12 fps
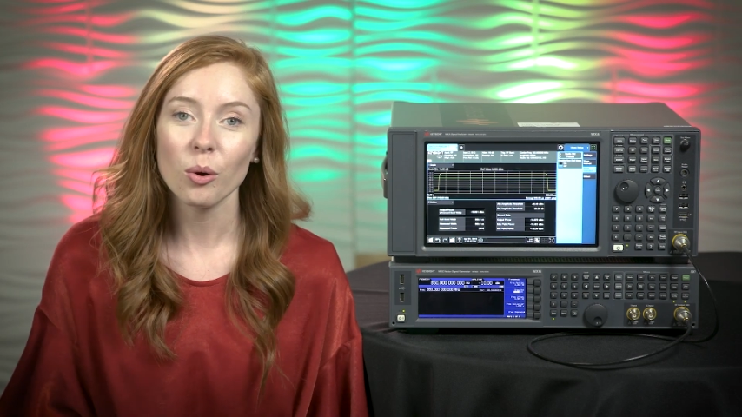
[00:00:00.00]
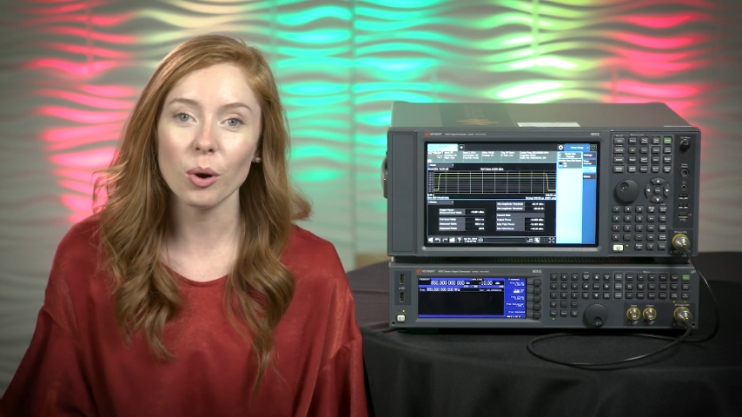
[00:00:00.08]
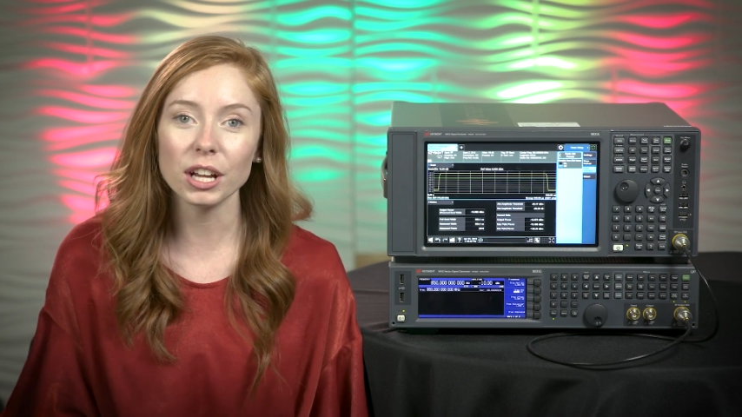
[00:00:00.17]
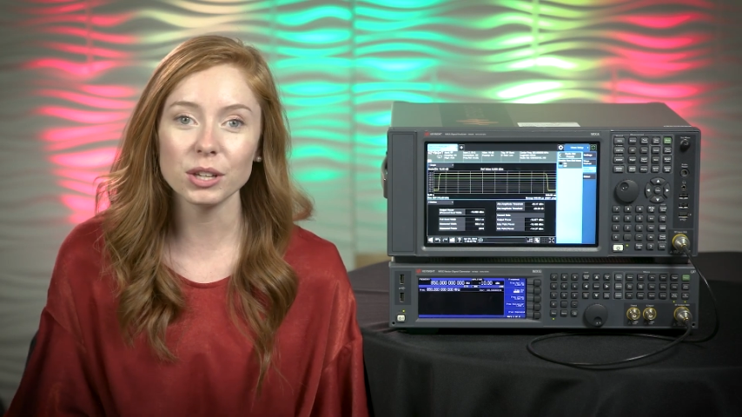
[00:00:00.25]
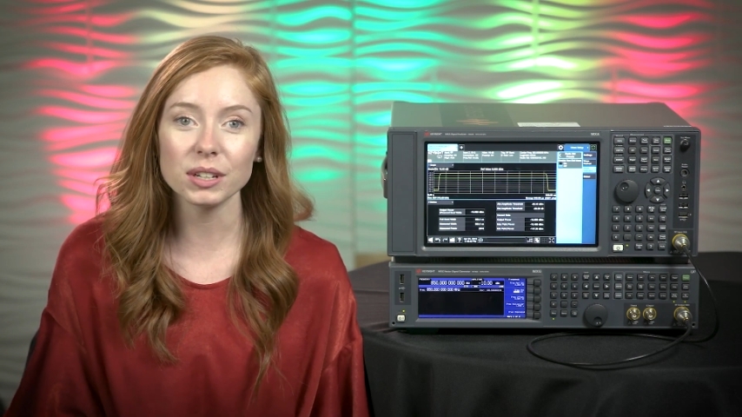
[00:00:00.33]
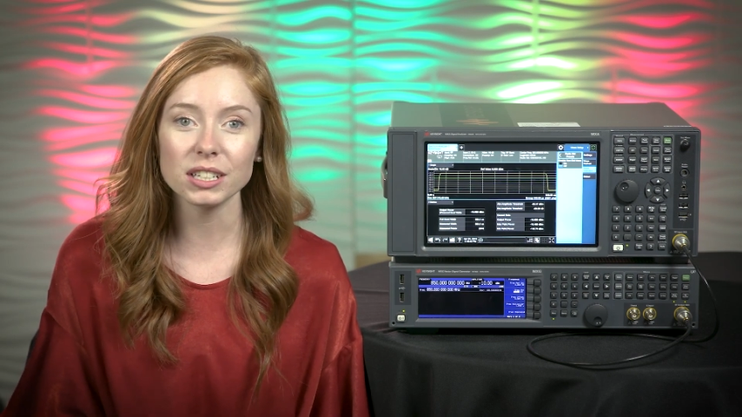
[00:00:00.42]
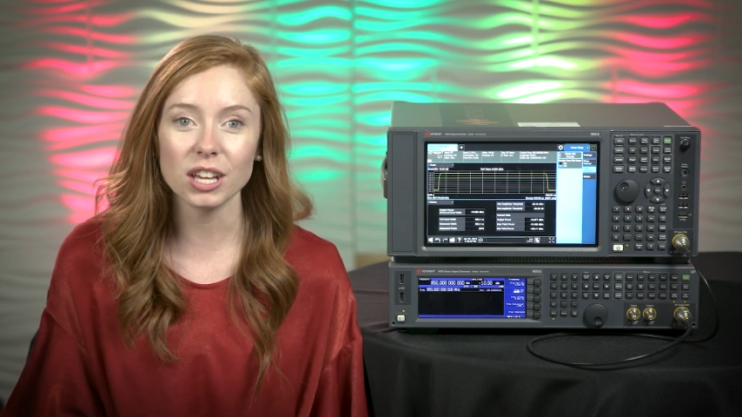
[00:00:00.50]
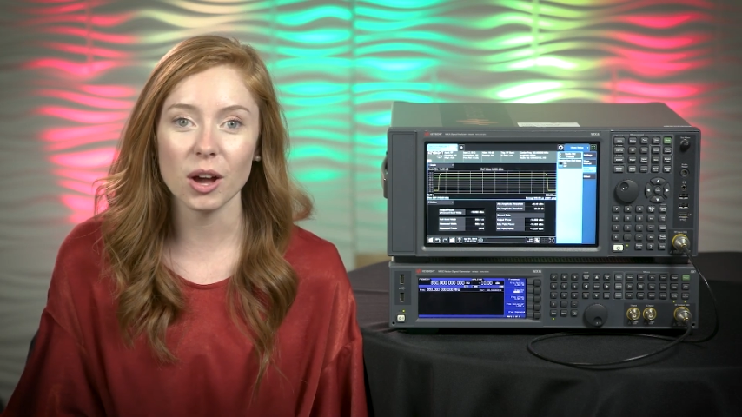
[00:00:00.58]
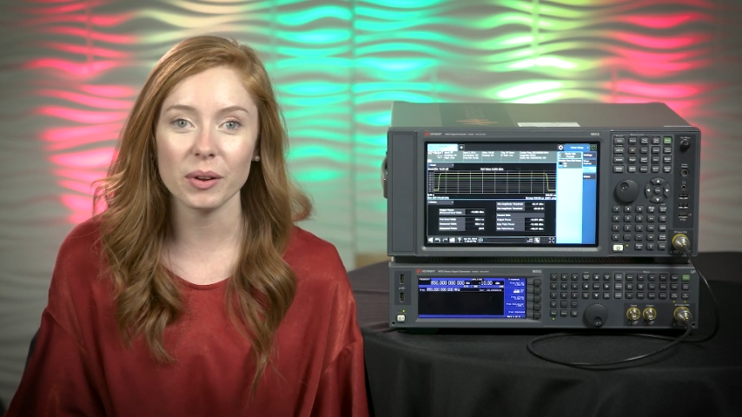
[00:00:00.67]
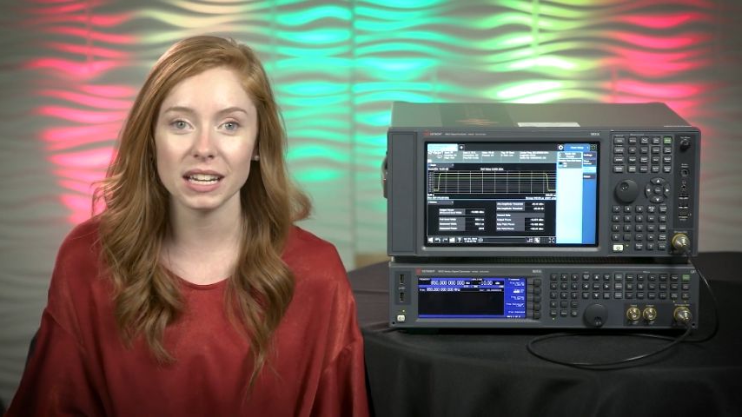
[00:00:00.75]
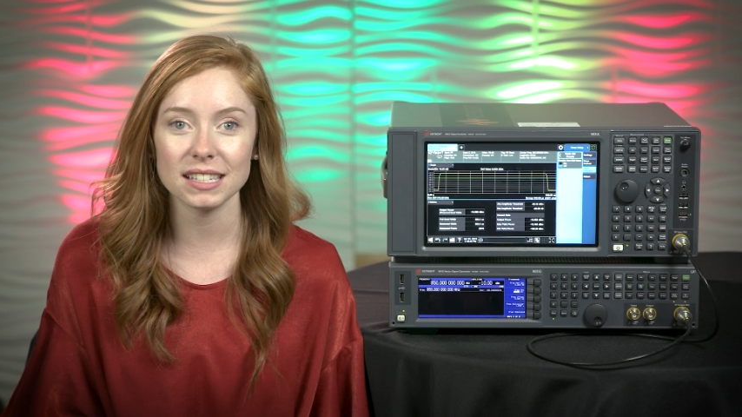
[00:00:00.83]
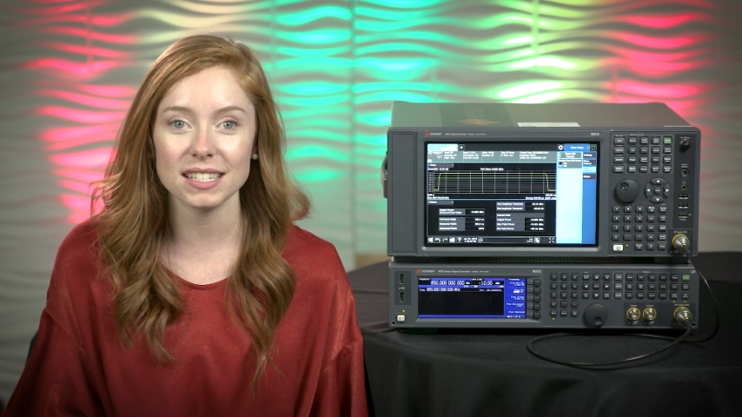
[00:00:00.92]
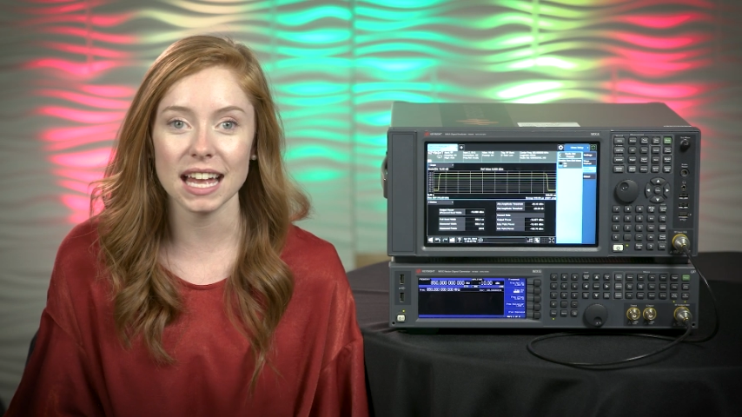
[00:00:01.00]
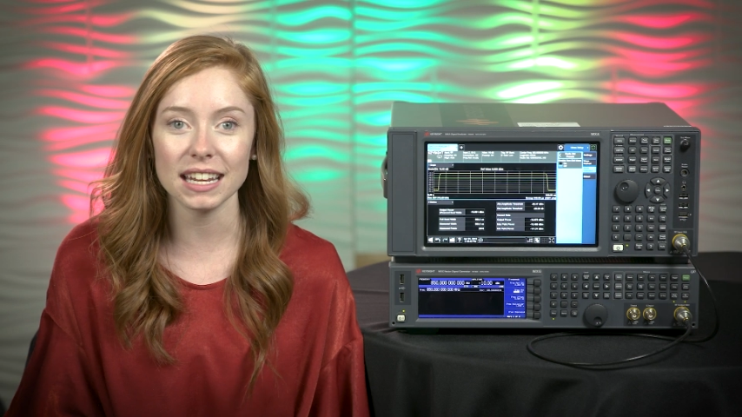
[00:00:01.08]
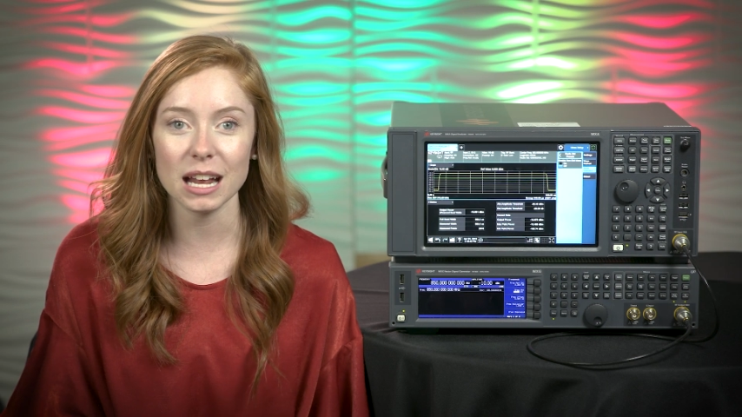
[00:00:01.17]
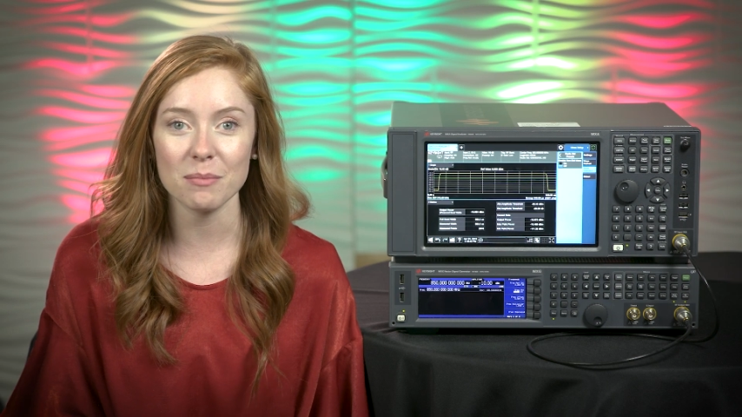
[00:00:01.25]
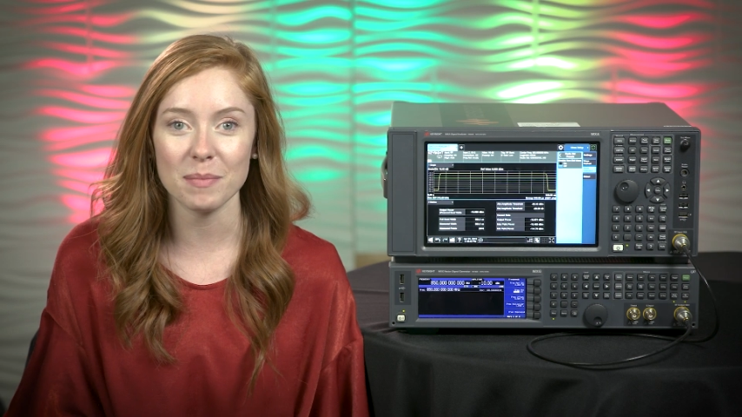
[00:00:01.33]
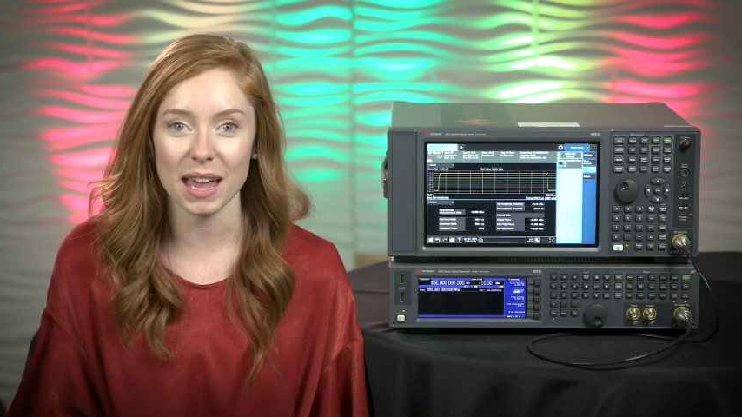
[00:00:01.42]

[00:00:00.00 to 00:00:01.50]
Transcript: or you could go in and set it up